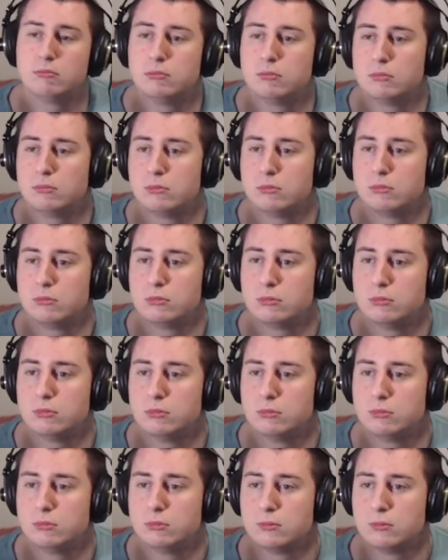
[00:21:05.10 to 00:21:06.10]

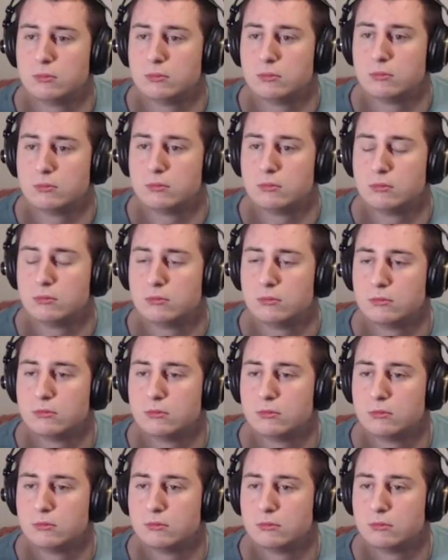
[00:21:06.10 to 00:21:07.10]

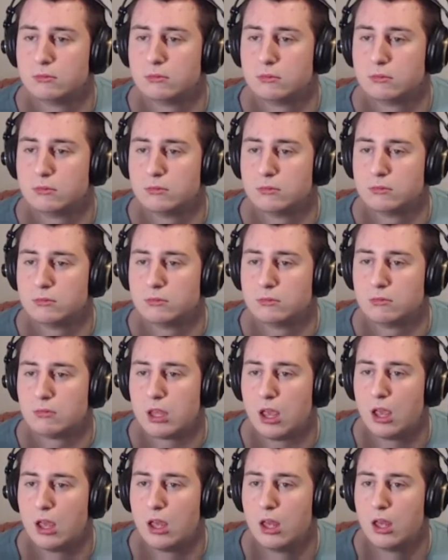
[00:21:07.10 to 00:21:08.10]
(silence)